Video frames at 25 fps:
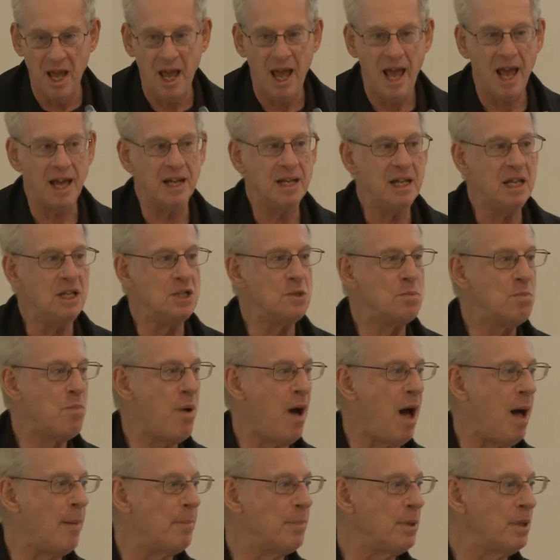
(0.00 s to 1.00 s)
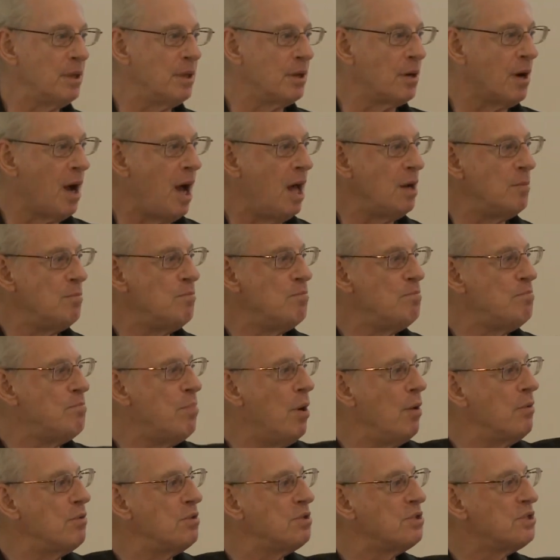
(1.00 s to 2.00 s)
and he's popular on
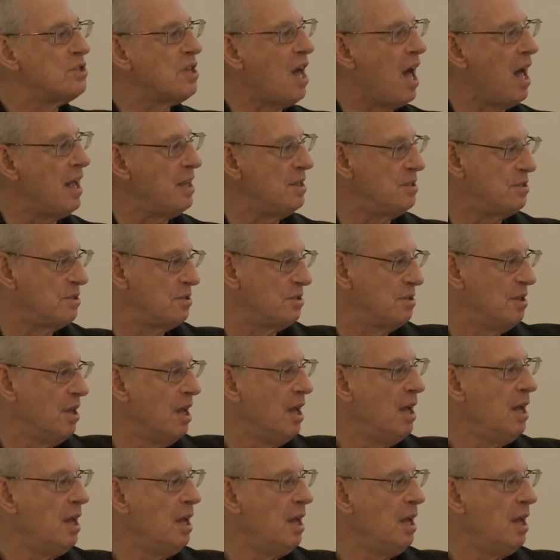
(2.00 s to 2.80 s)
both sides.